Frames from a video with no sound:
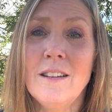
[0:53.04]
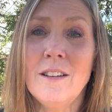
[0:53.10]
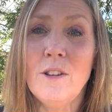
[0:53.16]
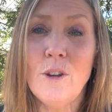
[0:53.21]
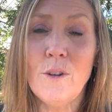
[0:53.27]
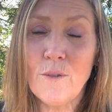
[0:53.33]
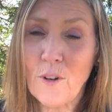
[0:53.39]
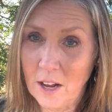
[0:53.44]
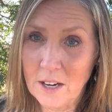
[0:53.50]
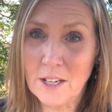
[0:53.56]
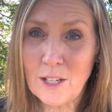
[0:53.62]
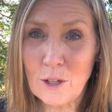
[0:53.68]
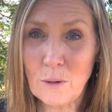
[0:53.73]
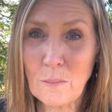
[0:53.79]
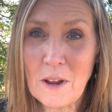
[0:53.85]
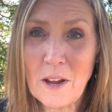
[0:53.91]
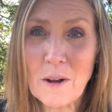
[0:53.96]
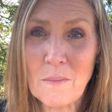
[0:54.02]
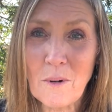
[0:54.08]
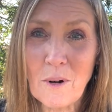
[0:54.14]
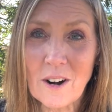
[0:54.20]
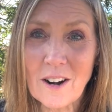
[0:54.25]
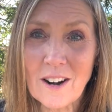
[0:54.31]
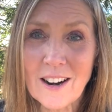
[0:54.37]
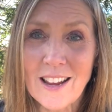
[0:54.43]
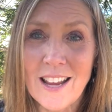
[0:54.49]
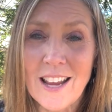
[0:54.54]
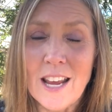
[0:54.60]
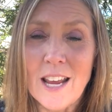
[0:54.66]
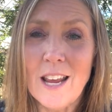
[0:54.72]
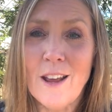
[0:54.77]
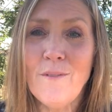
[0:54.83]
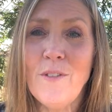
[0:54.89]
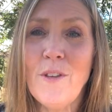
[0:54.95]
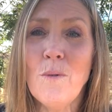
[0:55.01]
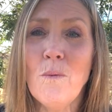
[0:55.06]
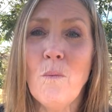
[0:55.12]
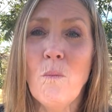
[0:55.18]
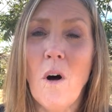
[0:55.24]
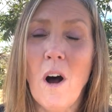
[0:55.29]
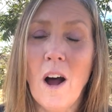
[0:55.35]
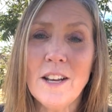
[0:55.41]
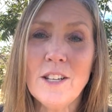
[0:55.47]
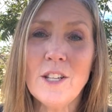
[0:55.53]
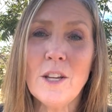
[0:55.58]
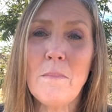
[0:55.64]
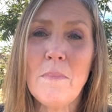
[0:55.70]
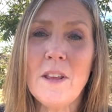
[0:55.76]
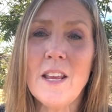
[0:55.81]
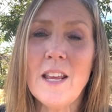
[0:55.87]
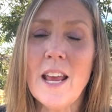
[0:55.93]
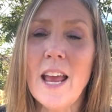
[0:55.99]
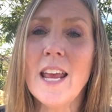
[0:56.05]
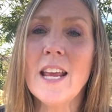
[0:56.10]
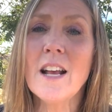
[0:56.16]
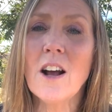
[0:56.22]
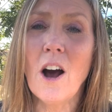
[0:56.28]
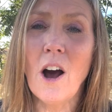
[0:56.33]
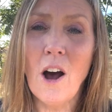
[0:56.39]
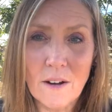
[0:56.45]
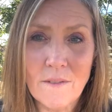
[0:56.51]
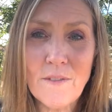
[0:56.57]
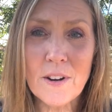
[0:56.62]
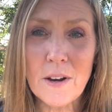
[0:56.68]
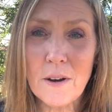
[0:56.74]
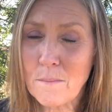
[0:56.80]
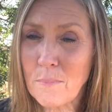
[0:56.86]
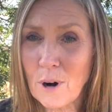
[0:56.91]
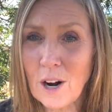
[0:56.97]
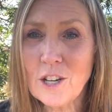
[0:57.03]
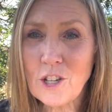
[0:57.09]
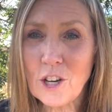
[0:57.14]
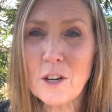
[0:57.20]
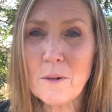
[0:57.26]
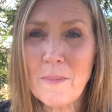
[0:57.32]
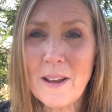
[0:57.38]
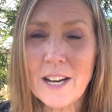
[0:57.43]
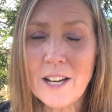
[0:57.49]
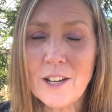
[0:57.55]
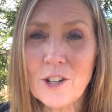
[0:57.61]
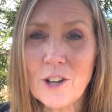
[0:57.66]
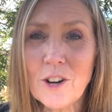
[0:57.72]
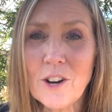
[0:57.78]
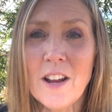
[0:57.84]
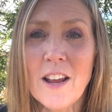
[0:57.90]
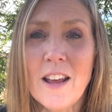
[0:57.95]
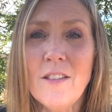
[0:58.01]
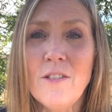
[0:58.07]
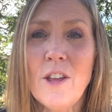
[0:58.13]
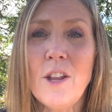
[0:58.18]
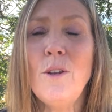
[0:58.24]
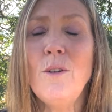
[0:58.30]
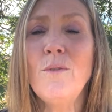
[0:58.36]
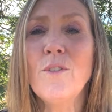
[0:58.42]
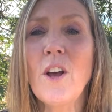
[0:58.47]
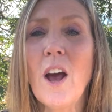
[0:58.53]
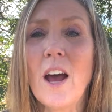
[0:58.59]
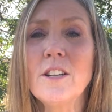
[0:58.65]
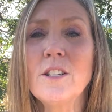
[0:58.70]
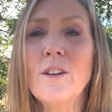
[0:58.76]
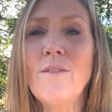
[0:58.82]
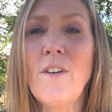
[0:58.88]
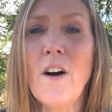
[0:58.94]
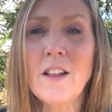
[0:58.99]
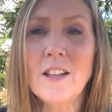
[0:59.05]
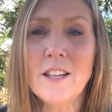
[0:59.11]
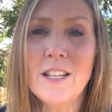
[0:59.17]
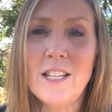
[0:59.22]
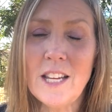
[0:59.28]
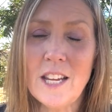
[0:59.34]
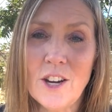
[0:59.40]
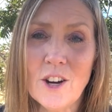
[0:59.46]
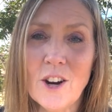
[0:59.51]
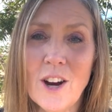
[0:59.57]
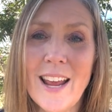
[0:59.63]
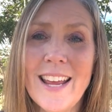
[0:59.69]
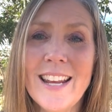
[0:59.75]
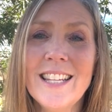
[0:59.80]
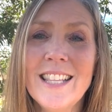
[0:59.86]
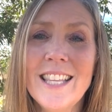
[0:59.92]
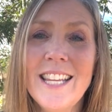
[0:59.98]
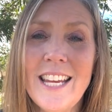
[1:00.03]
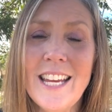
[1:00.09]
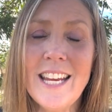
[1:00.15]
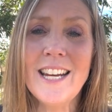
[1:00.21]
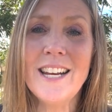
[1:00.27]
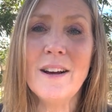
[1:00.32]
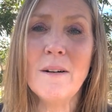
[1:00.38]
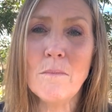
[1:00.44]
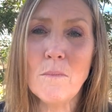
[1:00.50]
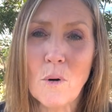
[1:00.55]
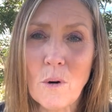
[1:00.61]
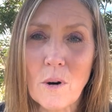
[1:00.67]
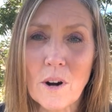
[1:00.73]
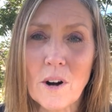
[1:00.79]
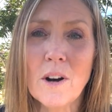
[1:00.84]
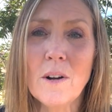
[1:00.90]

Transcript: you've got to speak more. If you want to be a confident project manager, then you've got to volunteer and lead more